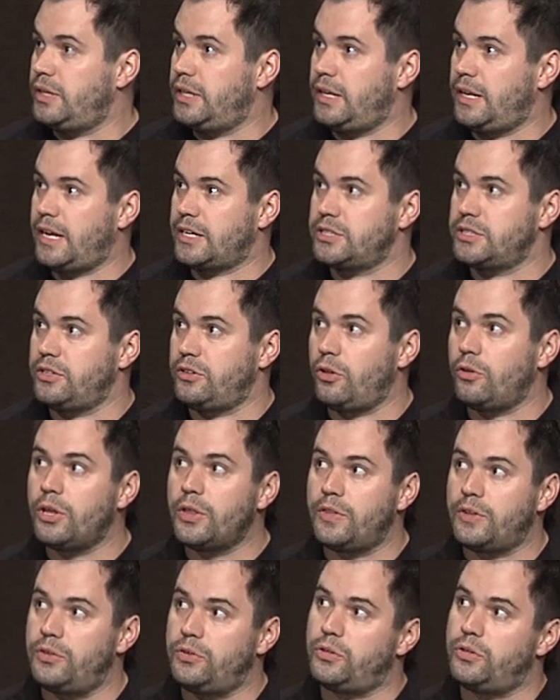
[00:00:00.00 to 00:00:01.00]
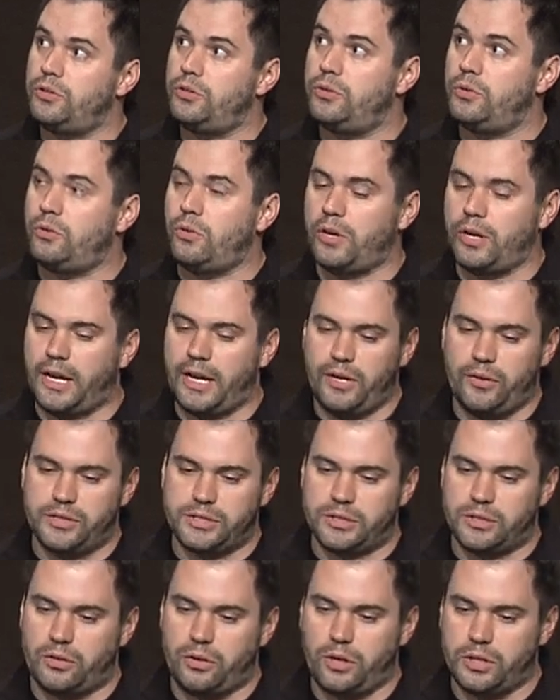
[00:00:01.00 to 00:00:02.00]
and actually the only thing you can do on
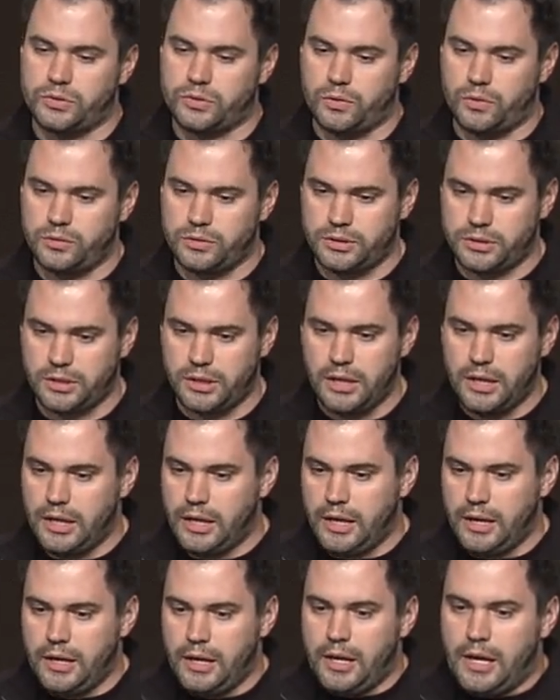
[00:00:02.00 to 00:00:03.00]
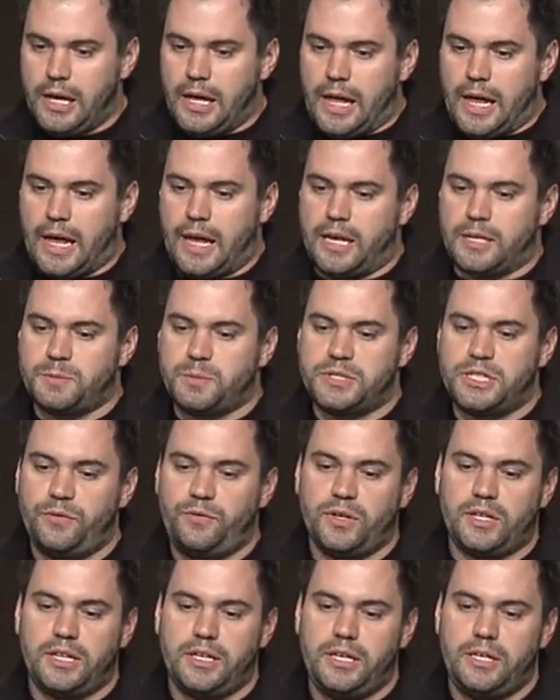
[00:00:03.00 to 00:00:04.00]
iOS and consoles. And
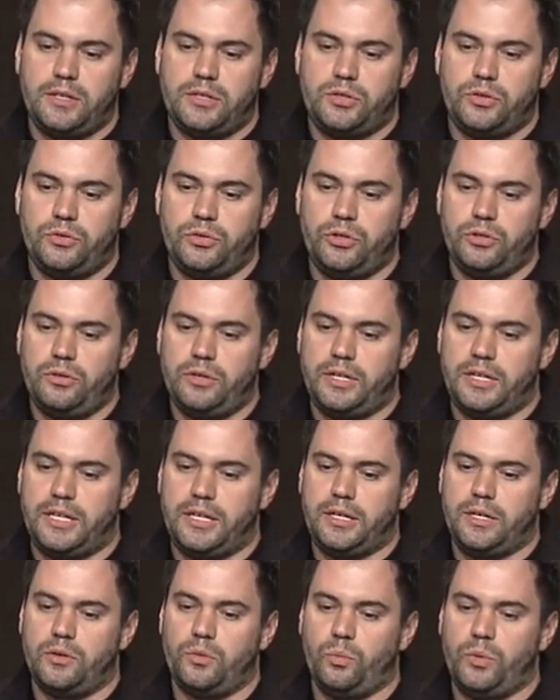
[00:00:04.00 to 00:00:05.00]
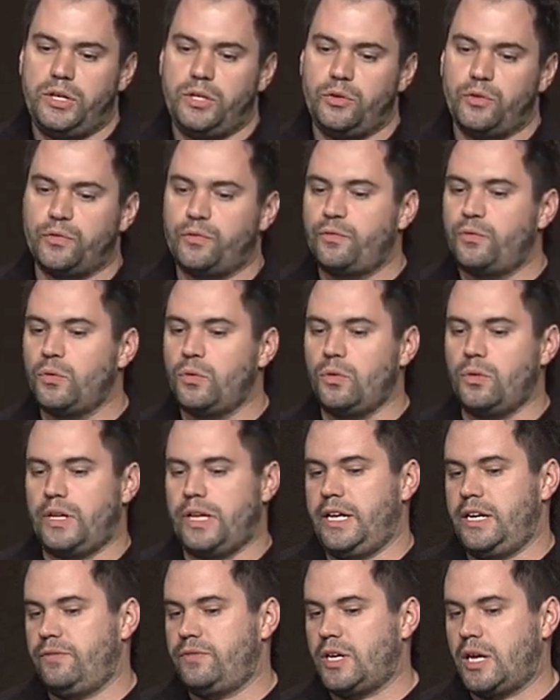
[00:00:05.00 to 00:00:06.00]
specifically to Unity, we do full
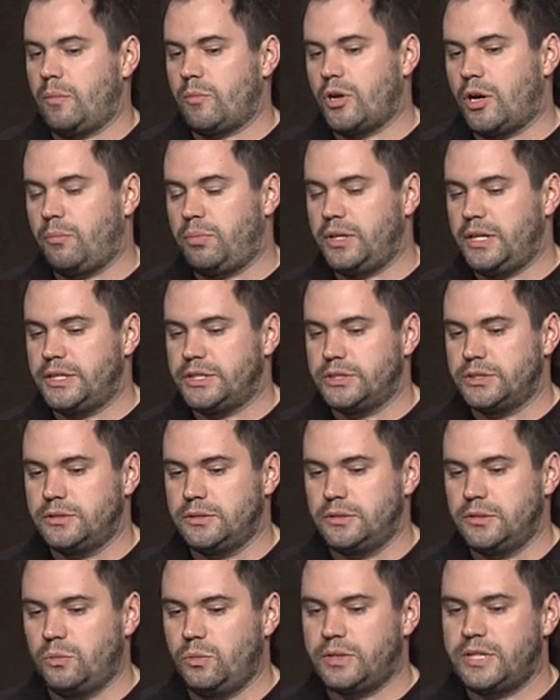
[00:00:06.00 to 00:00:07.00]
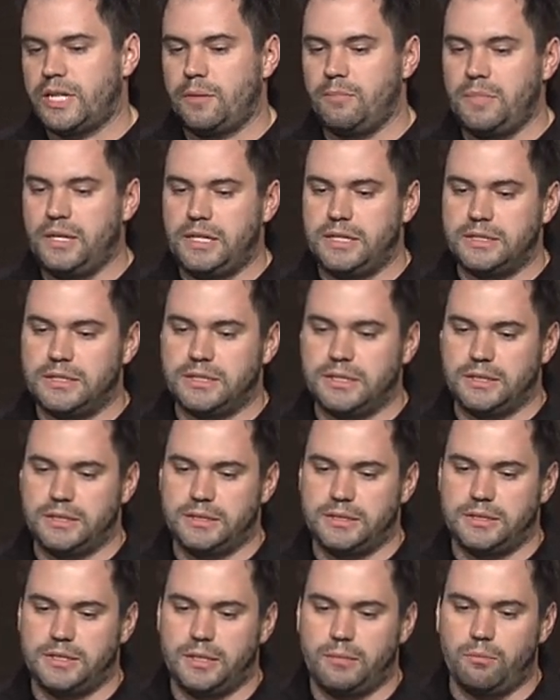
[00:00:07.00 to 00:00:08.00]
ahead-of-time compilation. What that means
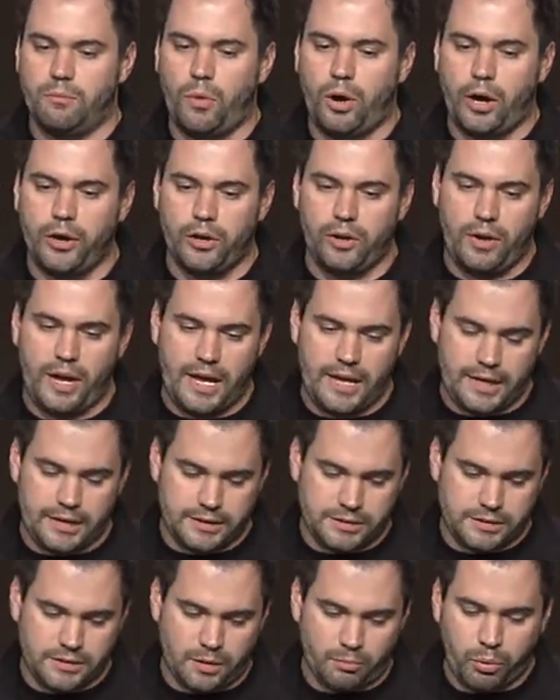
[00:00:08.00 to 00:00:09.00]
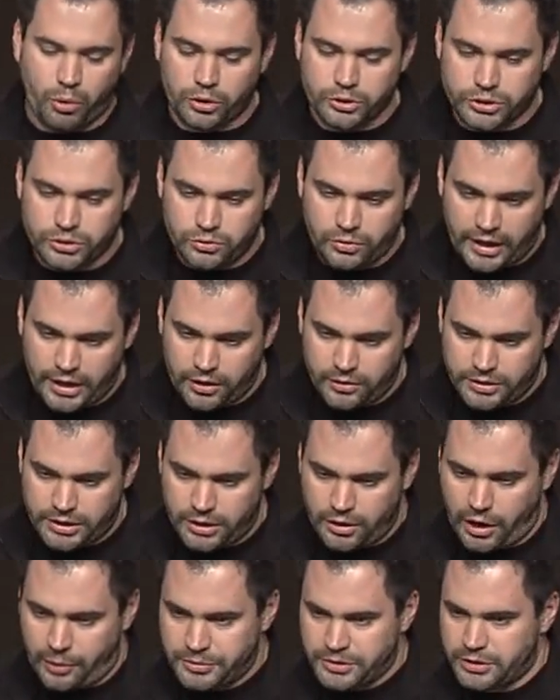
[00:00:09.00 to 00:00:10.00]
is that Mono has a partial
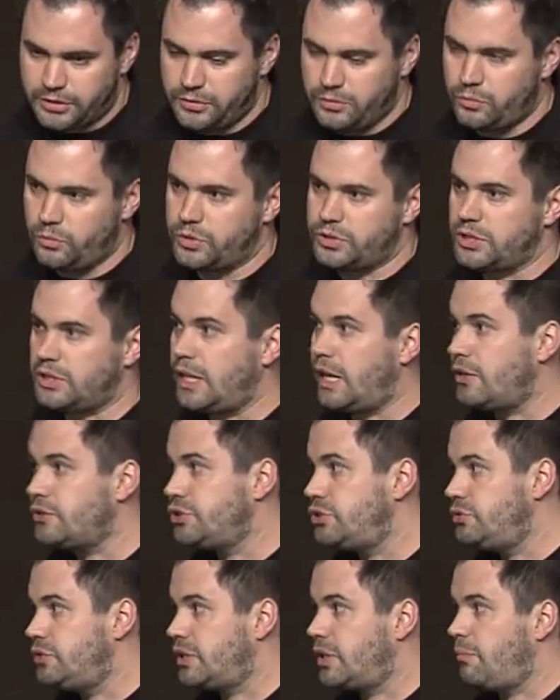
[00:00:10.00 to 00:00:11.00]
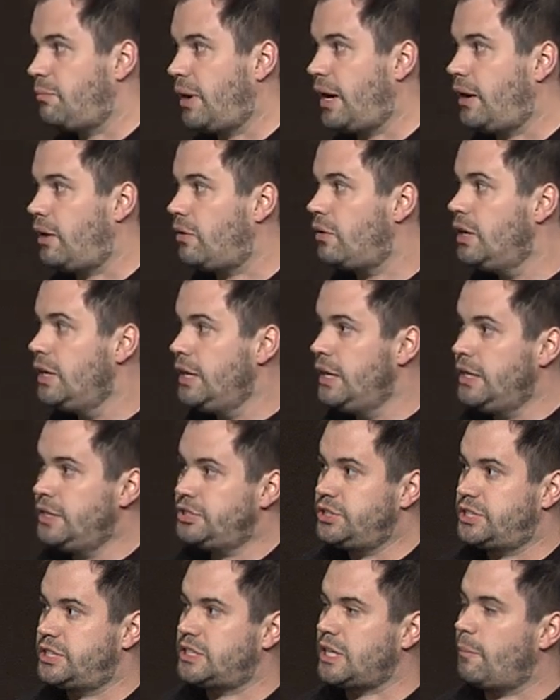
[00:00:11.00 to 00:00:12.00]
AOT option, which allows you to compile
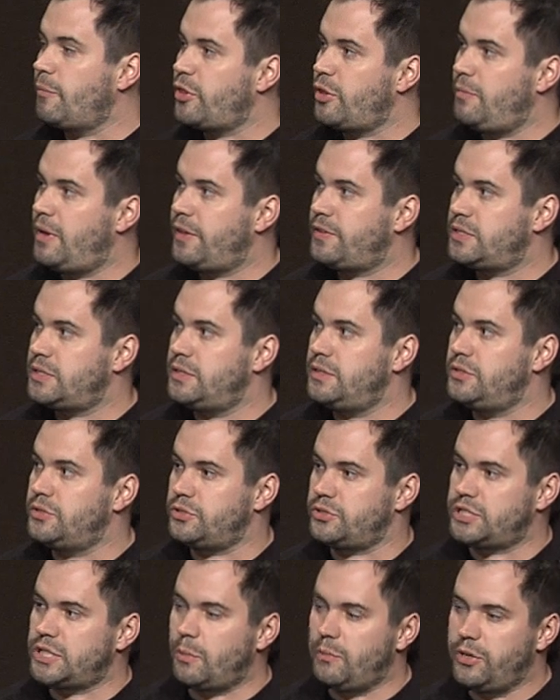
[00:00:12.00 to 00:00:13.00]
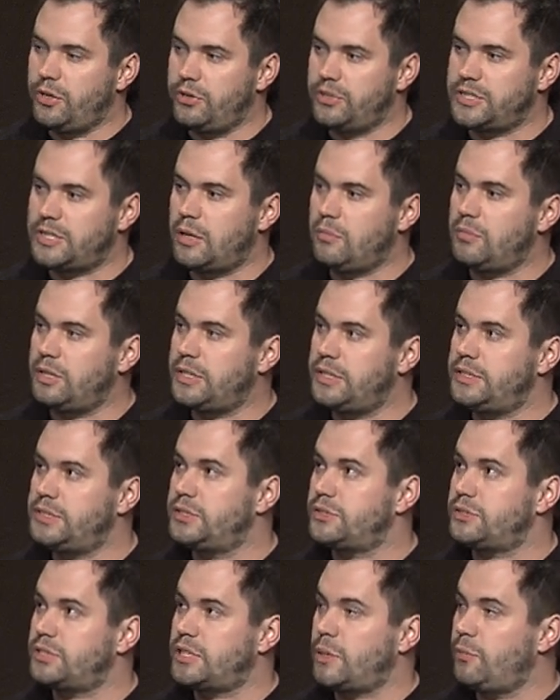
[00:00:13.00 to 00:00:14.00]
just some of the methods or some of your
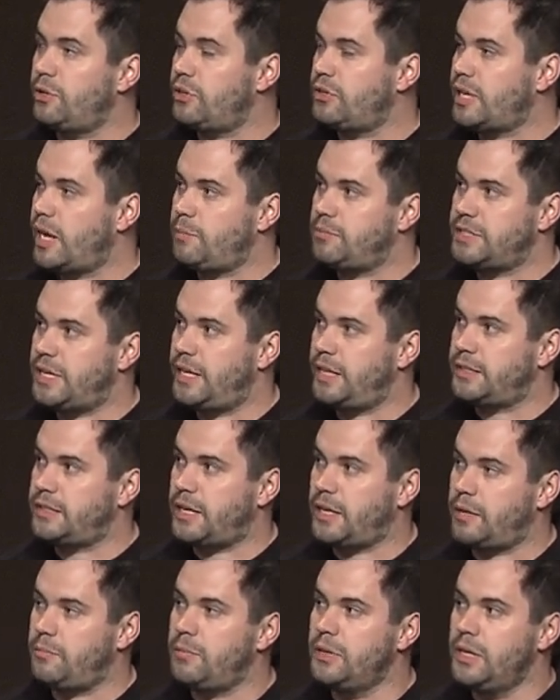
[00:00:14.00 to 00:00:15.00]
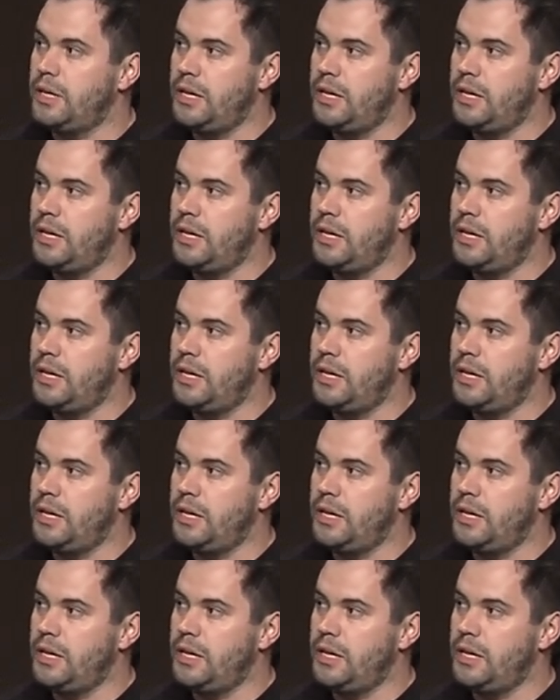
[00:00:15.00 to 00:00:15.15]
assemblies or some of your types ahead of time,